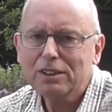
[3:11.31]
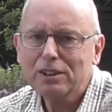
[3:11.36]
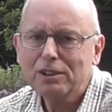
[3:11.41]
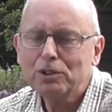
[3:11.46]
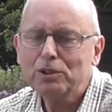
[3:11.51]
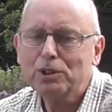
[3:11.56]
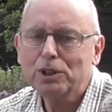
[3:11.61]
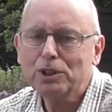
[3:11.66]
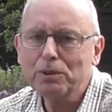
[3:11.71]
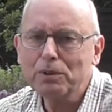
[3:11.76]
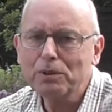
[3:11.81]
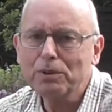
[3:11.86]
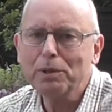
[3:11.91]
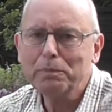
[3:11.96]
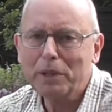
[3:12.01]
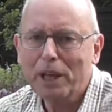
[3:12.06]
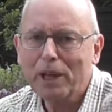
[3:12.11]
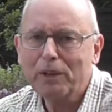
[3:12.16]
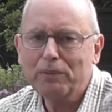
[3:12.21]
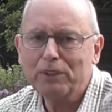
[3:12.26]
truth
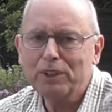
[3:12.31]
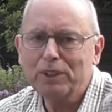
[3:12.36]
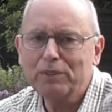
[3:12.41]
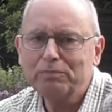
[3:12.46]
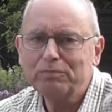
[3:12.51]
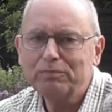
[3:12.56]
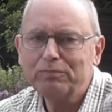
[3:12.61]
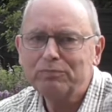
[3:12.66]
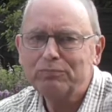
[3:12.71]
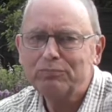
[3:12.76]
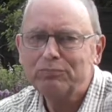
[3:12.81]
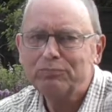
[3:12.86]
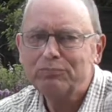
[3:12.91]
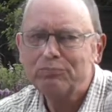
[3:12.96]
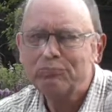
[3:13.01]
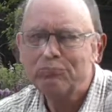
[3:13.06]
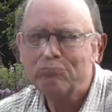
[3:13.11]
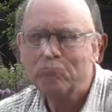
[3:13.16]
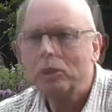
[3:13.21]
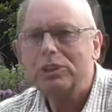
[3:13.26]
about them.
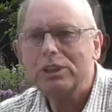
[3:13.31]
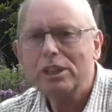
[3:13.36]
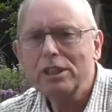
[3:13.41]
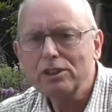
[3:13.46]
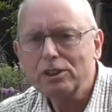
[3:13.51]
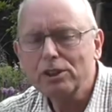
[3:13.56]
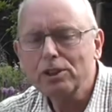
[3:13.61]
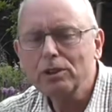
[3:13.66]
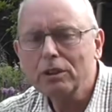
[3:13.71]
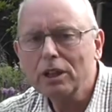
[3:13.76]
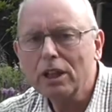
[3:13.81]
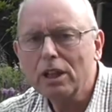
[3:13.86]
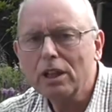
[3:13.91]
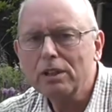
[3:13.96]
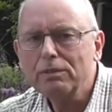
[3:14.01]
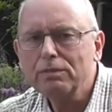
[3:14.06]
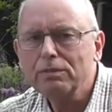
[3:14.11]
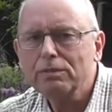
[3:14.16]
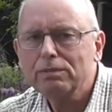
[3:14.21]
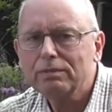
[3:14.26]
What is your
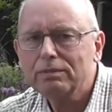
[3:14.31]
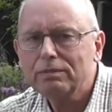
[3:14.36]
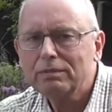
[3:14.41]
life?